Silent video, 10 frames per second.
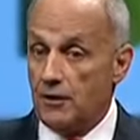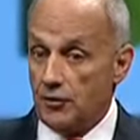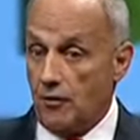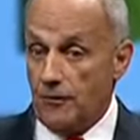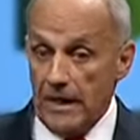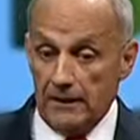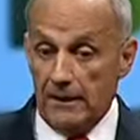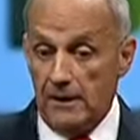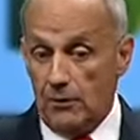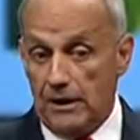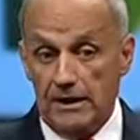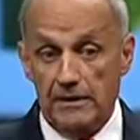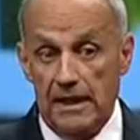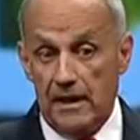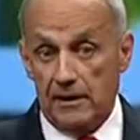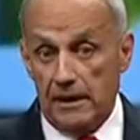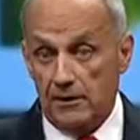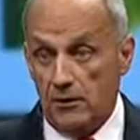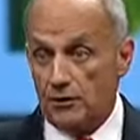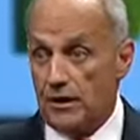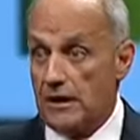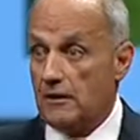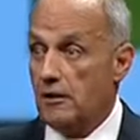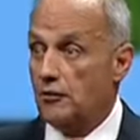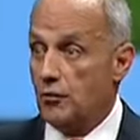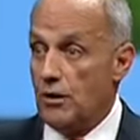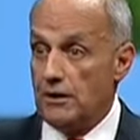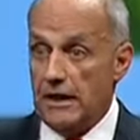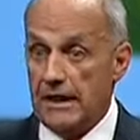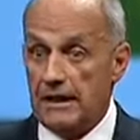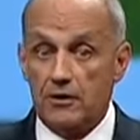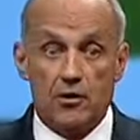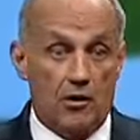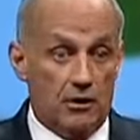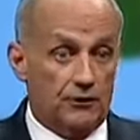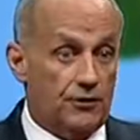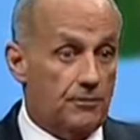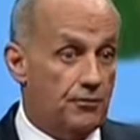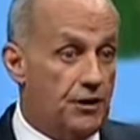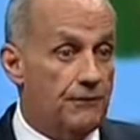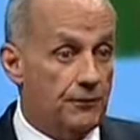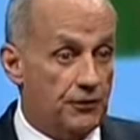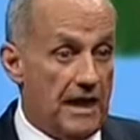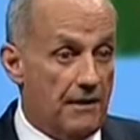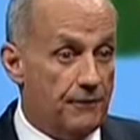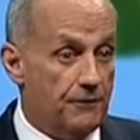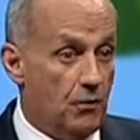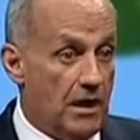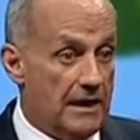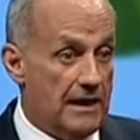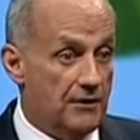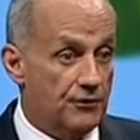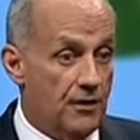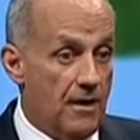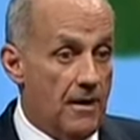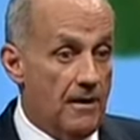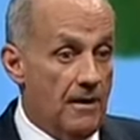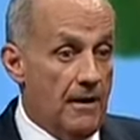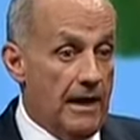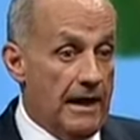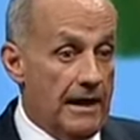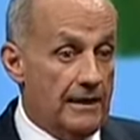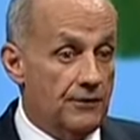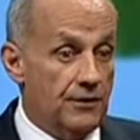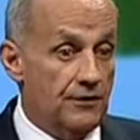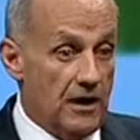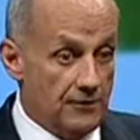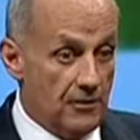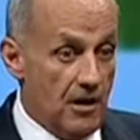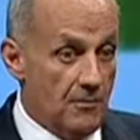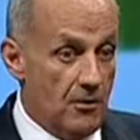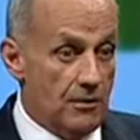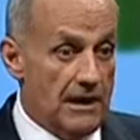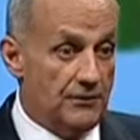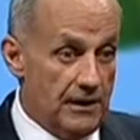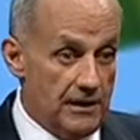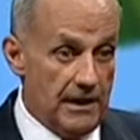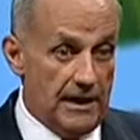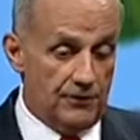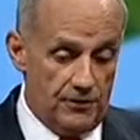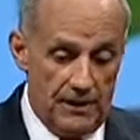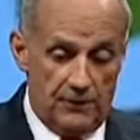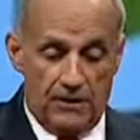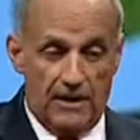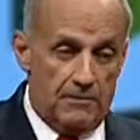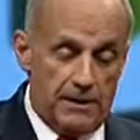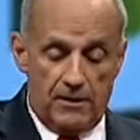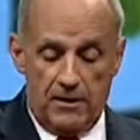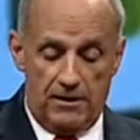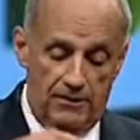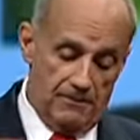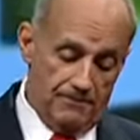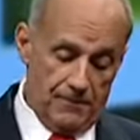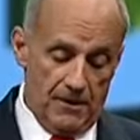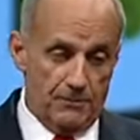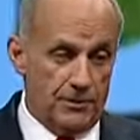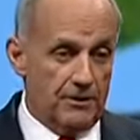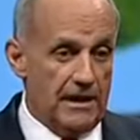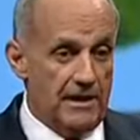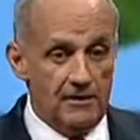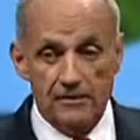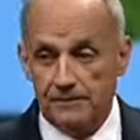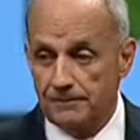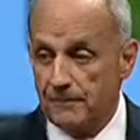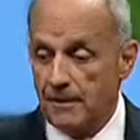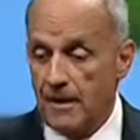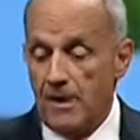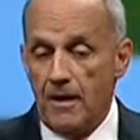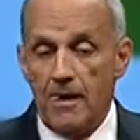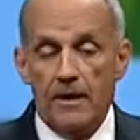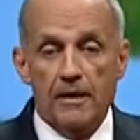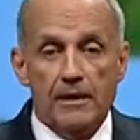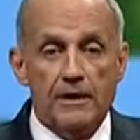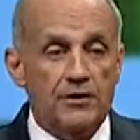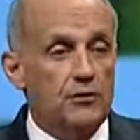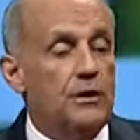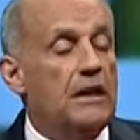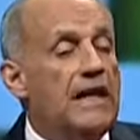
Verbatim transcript: So finally, we're getting down, and I know it's getting close. One day I get a call. It's the chief of staff at the White House, and he says, Dr. Carmona? I said, yes. I took out my card. I put it down. He says, we'd